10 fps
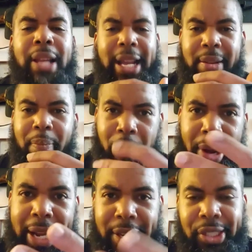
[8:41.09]
like to
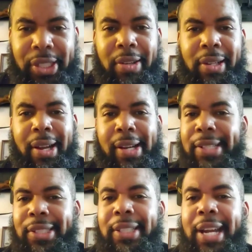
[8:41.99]
brandish their
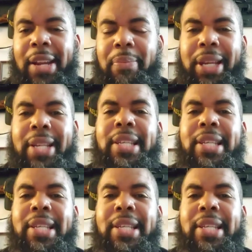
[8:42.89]
guns to kind of be